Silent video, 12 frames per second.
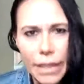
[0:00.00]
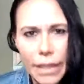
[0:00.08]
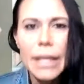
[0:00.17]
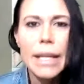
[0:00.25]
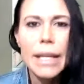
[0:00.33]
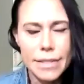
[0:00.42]

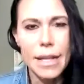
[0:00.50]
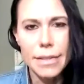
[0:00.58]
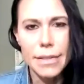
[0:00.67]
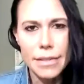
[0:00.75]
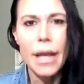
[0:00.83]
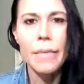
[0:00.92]
in a sense,
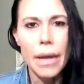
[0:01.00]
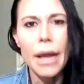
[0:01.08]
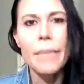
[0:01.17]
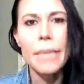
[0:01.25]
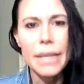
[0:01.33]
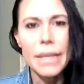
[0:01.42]

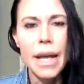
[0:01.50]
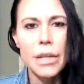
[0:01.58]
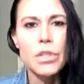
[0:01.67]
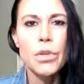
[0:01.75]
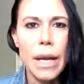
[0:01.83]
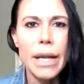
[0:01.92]
I'm
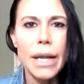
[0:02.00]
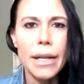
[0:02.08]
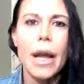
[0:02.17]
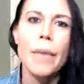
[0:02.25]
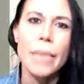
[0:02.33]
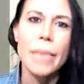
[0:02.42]
exaggerating.
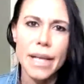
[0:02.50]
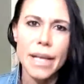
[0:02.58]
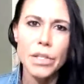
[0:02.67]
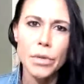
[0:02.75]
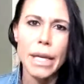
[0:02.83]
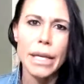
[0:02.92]
I'm
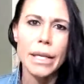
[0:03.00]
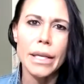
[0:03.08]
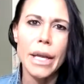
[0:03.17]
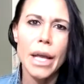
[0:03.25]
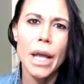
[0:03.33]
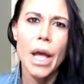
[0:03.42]
exaggerating.
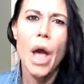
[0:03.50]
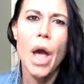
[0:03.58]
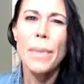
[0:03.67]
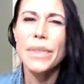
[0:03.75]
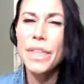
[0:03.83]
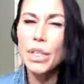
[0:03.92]

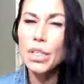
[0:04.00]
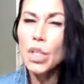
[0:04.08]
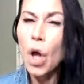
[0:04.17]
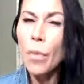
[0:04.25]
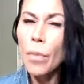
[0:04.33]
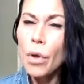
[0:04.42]
But there's
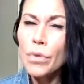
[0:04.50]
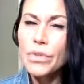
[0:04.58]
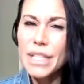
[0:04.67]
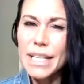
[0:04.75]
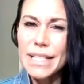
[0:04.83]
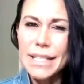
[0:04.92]

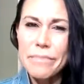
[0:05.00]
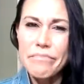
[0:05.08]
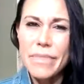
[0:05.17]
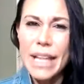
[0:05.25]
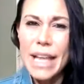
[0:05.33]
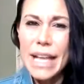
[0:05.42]
almost this
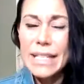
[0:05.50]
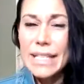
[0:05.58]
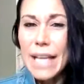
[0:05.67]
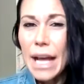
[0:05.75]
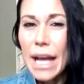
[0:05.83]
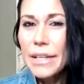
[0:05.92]

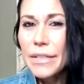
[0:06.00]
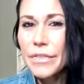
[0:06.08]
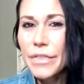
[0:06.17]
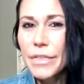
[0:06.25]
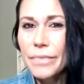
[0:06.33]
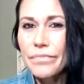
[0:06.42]
sign
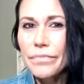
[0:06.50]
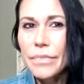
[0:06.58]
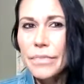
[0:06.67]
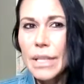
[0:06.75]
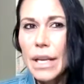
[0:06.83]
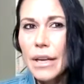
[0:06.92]

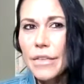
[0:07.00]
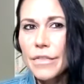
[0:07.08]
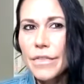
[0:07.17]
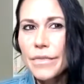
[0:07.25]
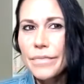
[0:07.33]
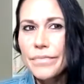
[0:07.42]
of
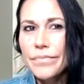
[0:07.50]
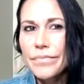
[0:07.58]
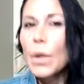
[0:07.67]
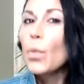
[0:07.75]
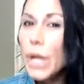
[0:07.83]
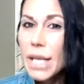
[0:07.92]

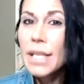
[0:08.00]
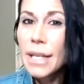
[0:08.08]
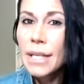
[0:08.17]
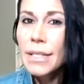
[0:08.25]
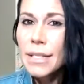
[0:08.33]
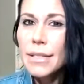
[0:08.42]

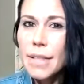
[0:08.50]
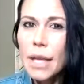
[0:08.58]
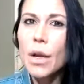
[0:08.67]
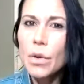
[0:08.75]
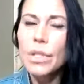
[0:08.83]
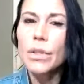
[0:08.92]
weakness that
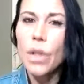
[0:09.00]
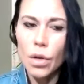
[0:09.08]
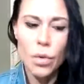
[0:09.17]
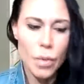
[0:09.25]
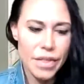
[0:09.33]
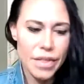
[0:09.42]
goes along
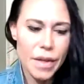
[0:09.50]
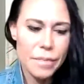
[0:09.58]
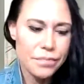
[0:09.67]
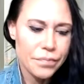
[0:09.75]
with it.